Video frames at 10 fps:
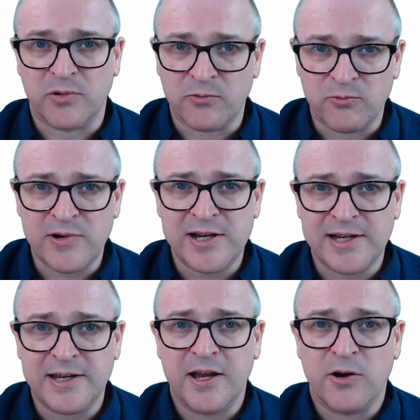But
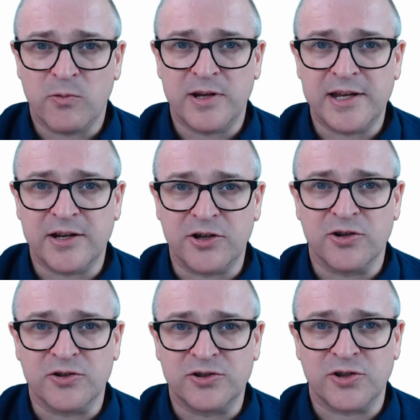really, we need a
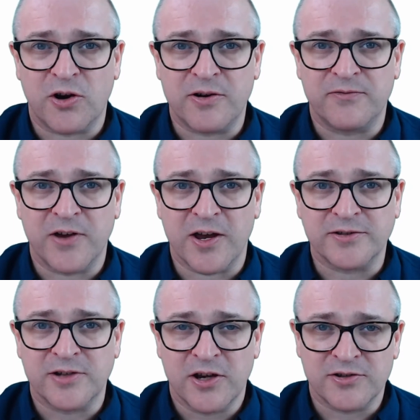good story first.